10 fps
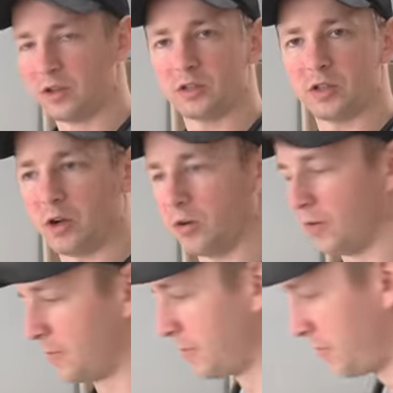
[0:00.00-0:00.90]

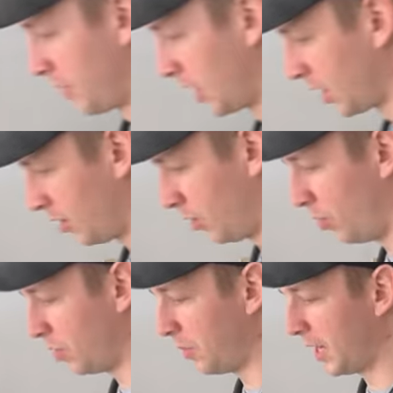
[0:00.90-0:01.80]
So
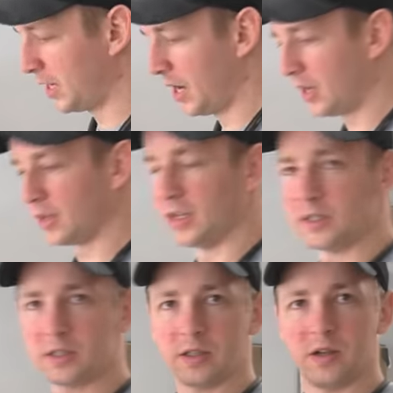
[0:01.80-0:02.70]
on my cut
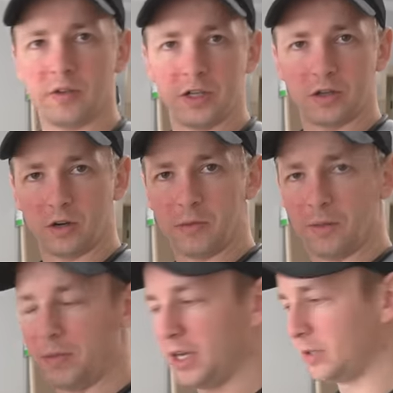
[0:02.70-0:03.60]
list, if I turn my
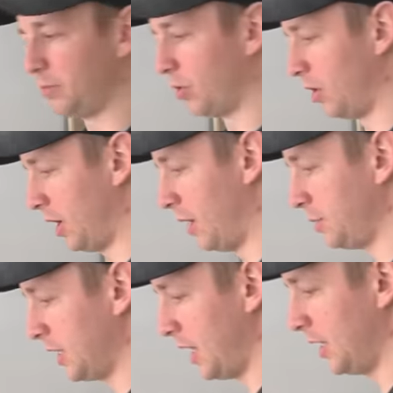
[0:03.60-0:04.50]
baseboard
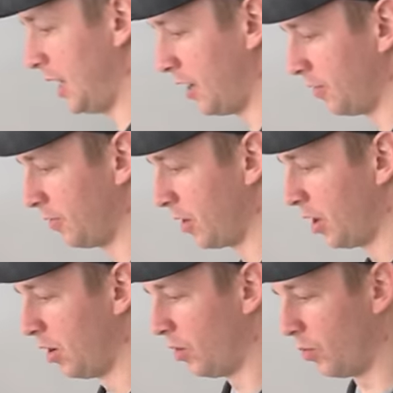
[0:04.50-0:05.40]
upside down,
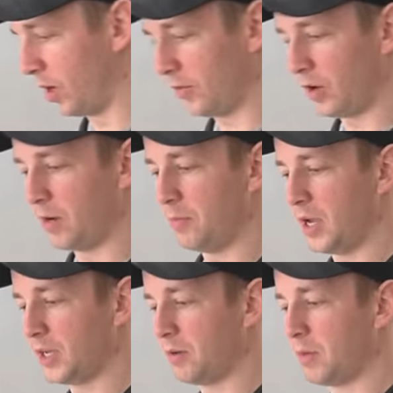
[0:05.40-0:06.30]
whenever I'm
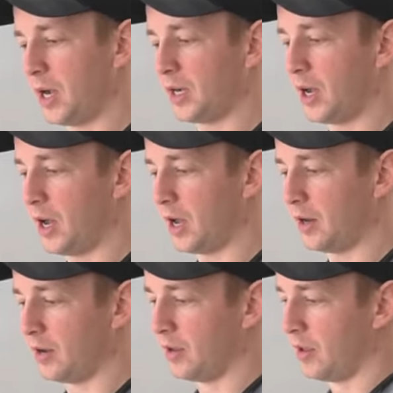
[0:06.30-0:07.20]
making my cut,